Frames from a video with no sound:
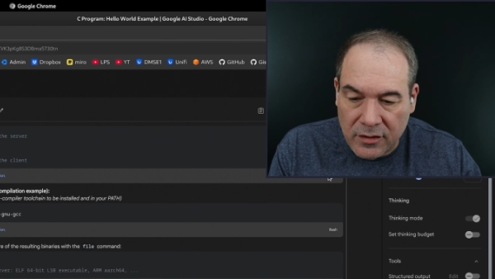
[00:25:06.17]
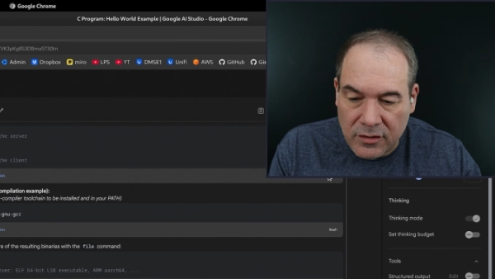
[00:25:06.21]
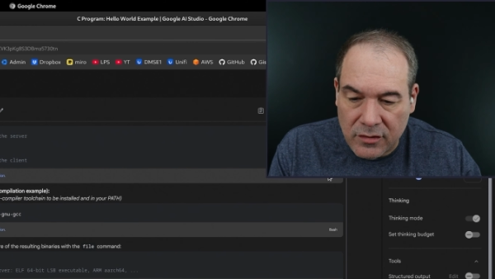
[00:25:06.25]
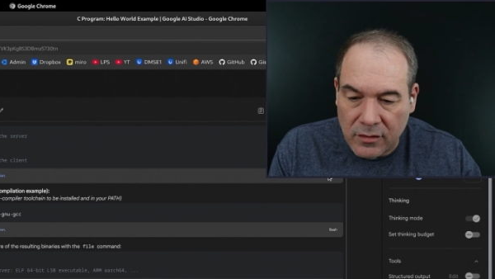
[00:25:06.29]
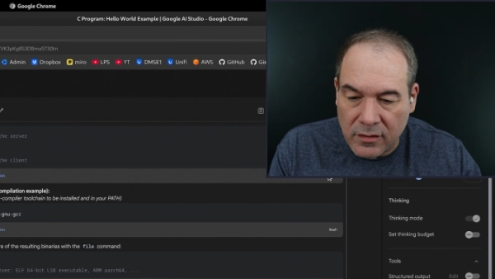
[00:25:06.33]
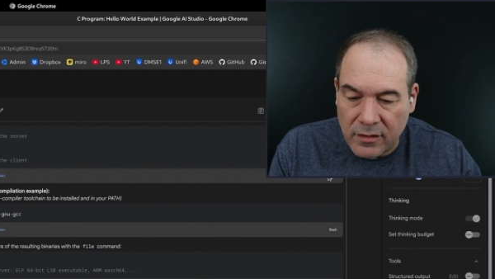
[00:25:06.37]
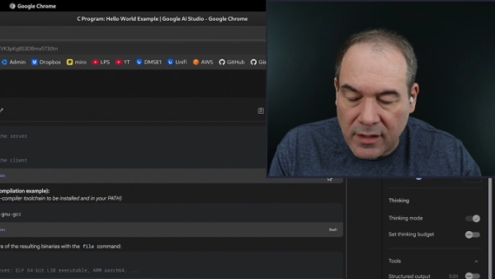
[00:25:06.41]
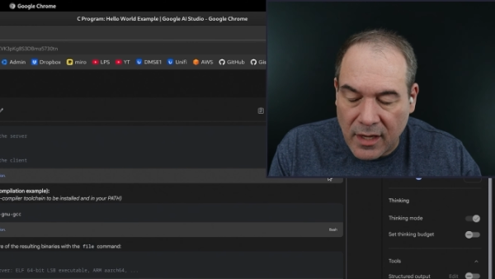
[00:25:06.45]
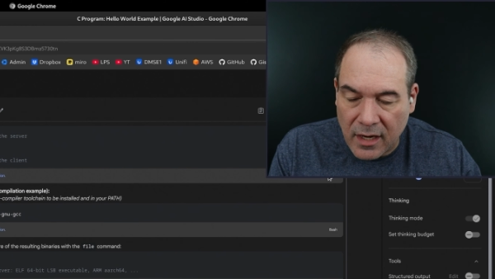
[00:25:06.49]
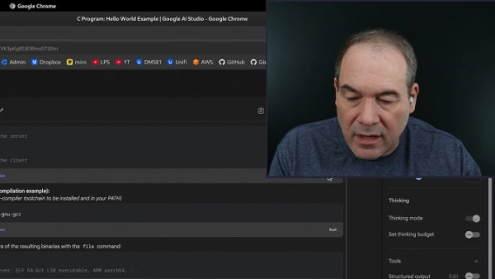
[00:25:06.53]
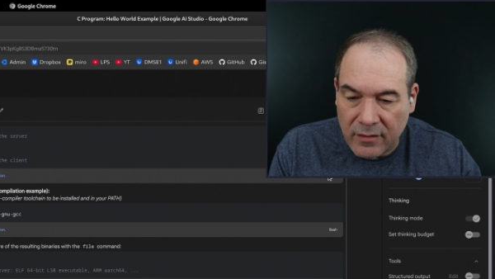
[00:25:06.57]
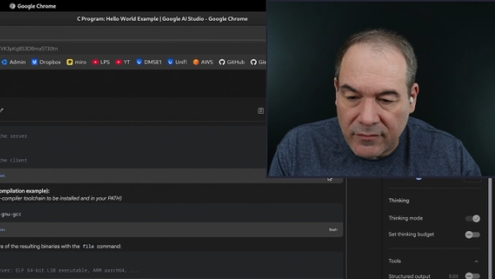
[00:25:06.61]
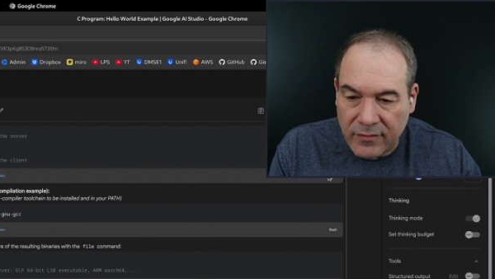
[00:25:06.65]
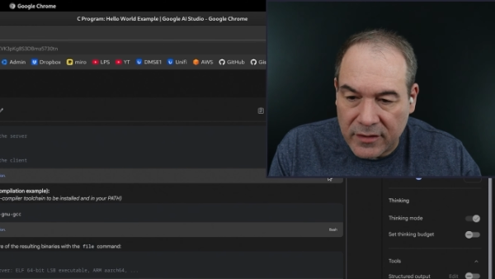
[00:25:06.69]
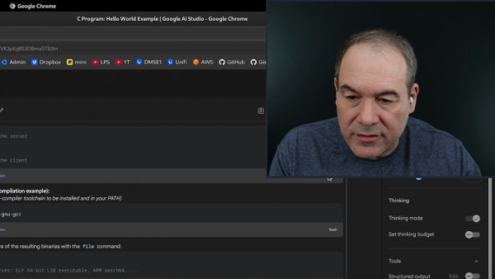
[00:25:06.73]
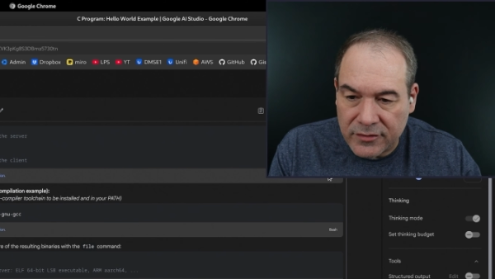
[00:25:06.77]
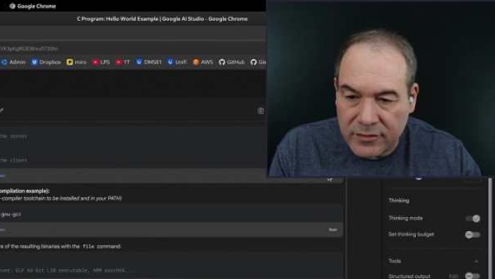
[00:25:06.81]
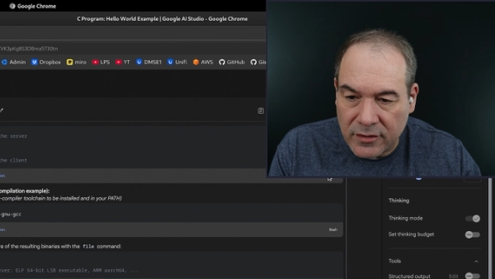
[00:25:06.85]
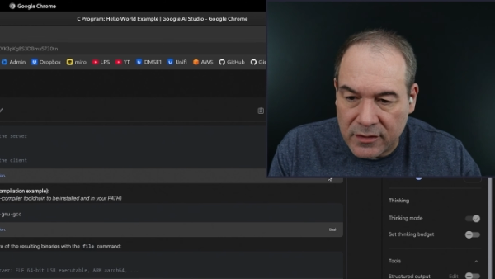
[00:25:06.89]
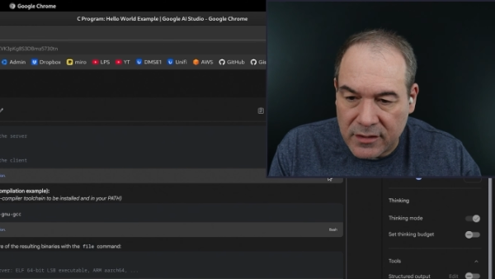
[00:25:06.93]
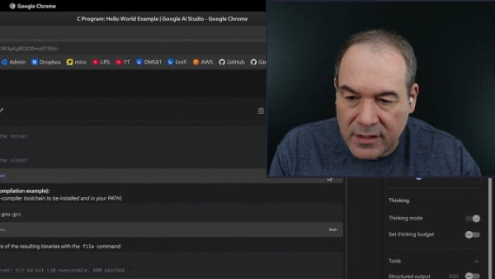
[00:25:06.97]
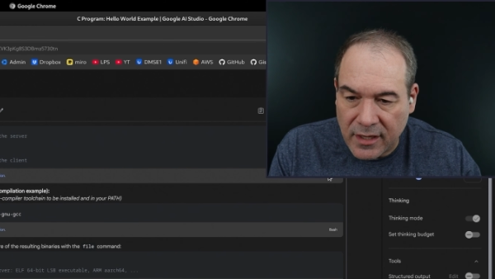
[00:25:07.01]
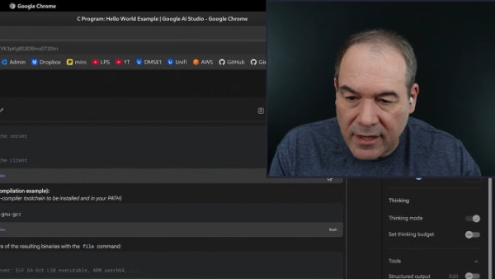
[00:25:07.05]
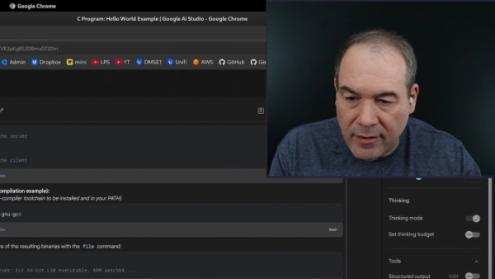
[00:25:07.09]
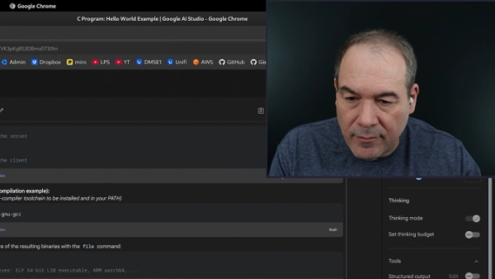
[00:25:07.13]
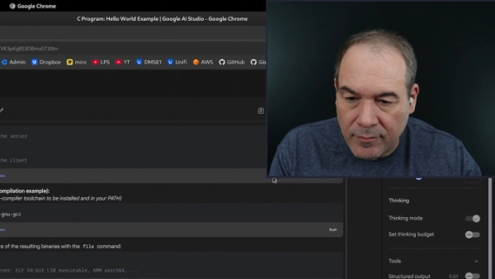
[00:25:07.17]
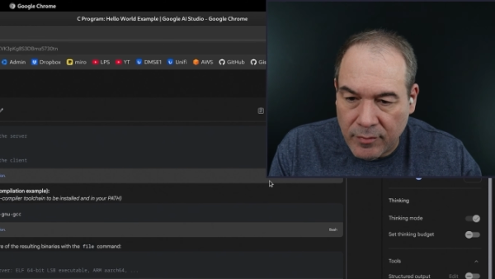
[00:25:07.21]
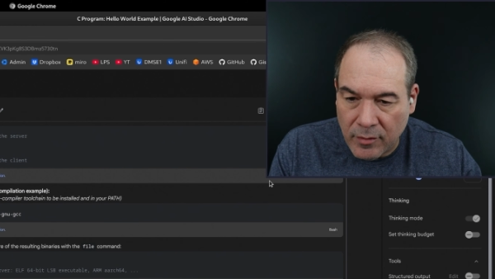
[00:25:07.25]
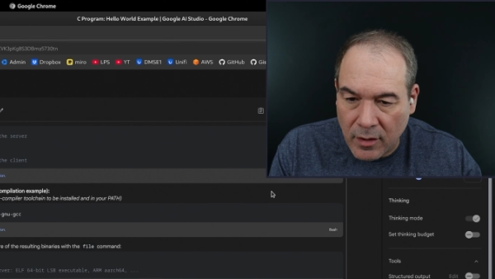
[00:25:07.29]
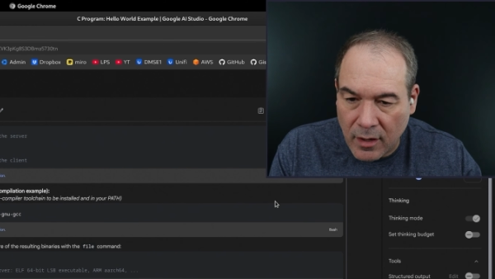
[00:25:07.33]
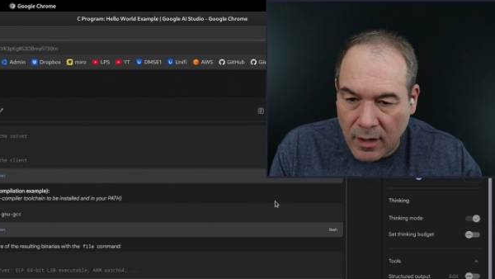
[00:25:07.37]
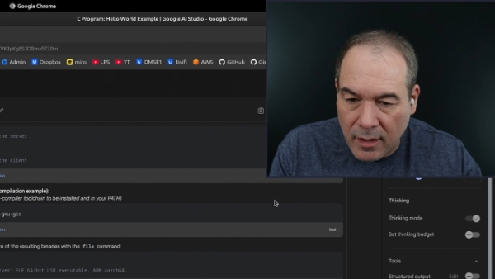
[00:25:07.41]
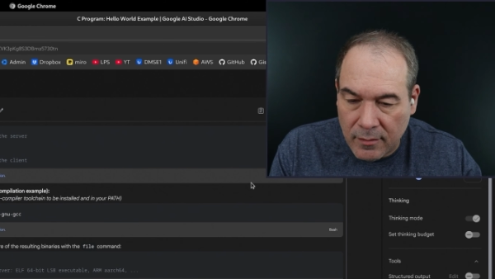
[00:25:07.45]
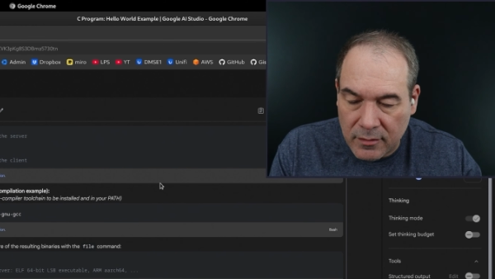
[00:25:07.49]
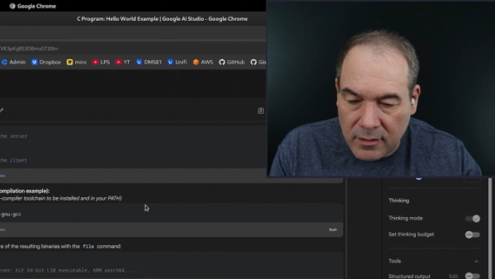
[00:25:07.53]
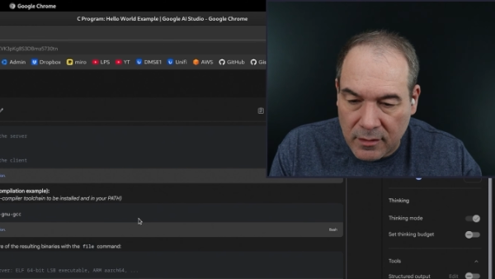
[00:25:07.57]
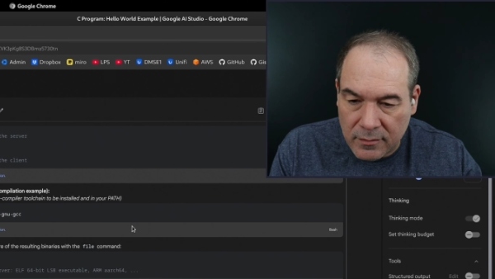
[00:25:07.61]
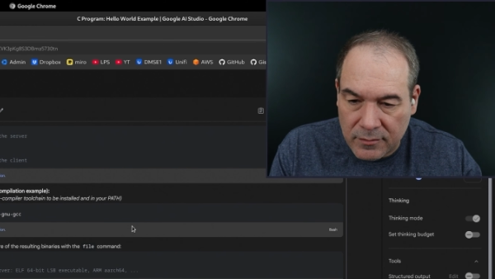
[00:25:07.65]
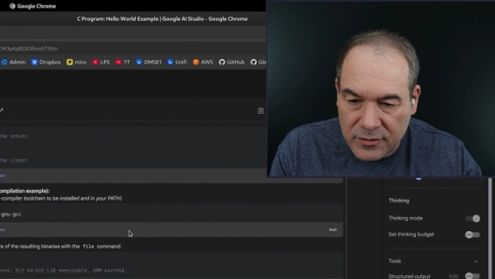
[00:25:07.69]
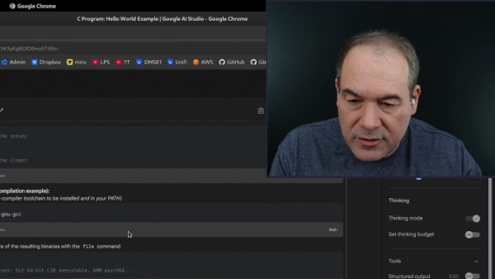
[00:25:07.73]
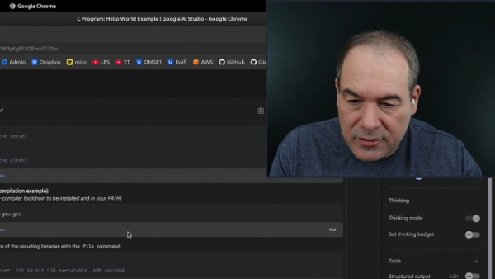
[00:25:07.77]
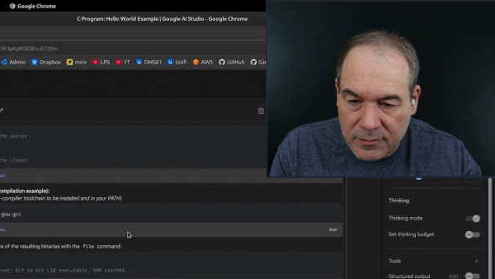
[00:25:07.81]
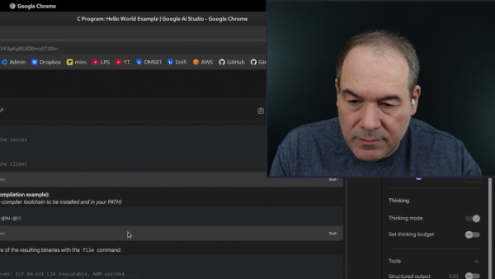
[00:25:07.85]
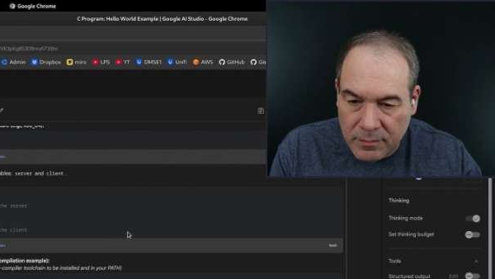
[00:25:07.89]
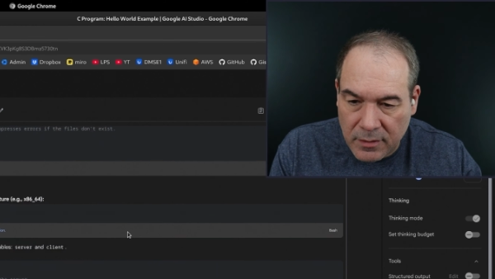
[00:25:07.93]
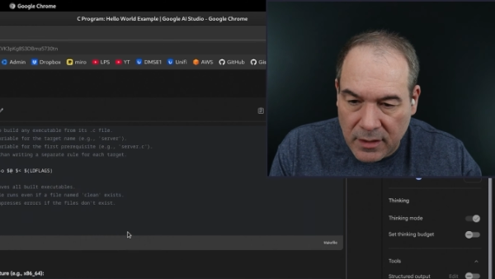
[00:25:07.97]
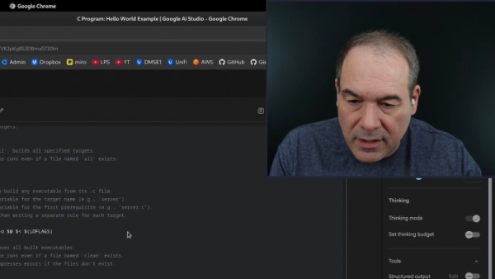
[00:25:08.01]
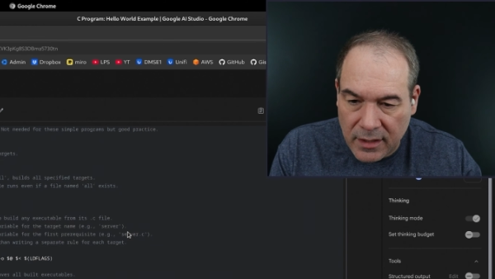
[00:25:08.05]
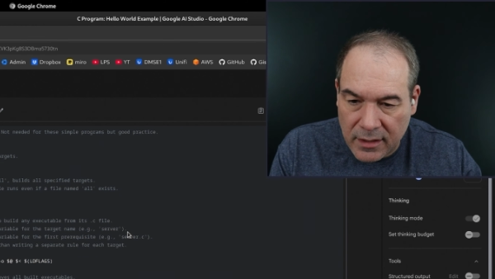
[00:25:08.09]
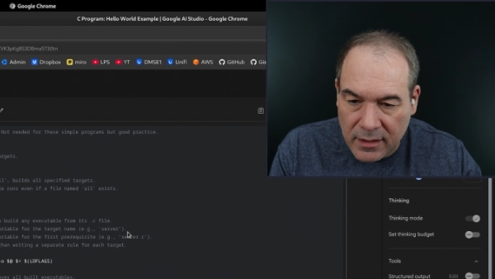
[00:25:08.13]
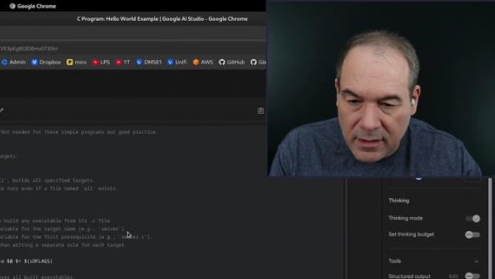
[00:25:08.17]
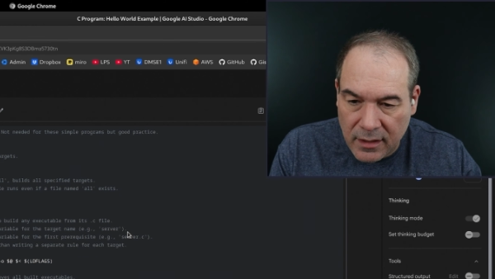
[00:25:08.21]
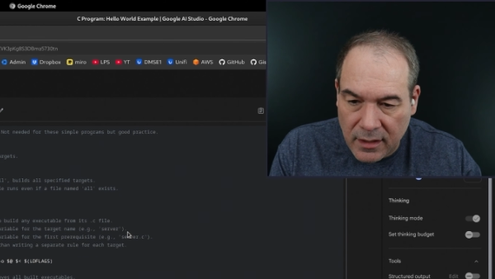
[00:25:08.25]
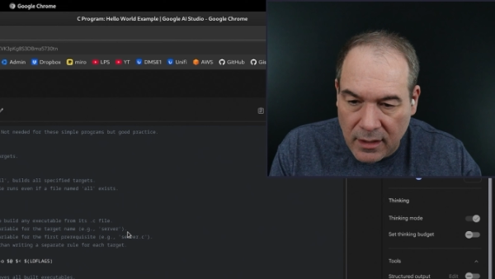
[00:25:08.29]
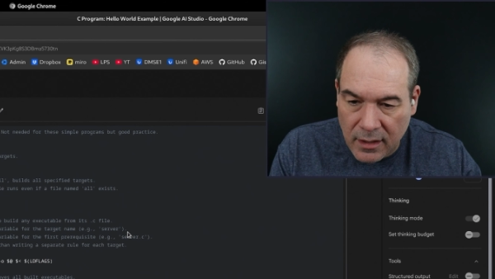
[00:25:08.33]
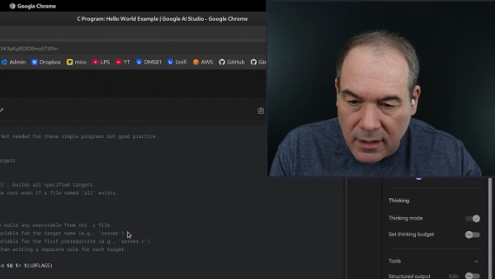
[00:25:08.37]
do that if I start to have problems, but